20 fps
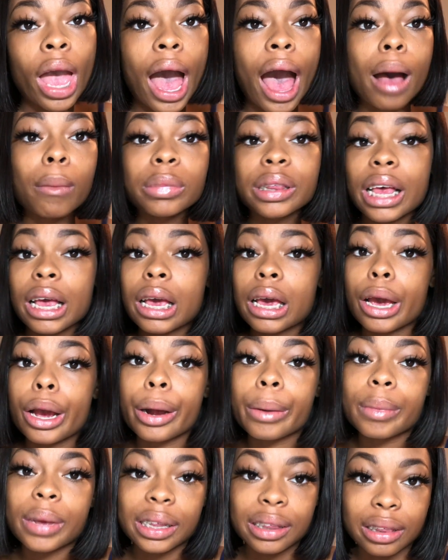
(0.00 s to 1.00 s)
I'm taking
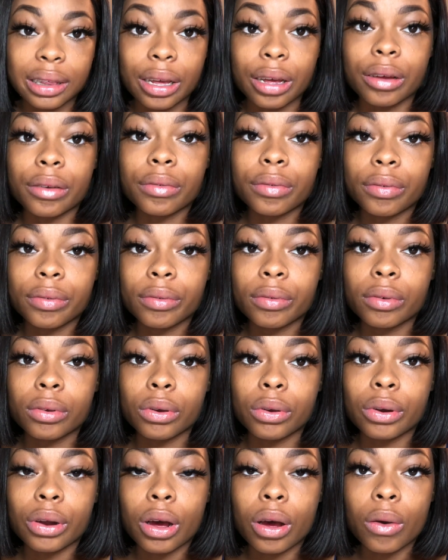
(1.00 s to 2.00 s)
care of myself,
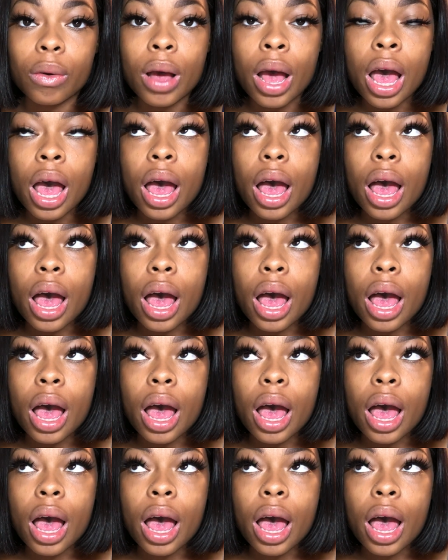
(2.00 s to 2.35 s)
you know.